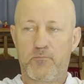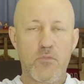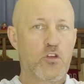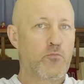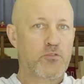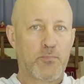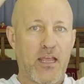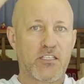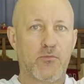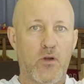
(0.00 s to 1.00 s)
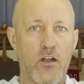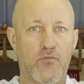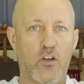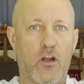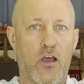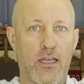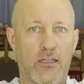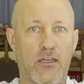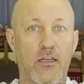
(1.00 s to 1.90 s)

You can space them wherever you like.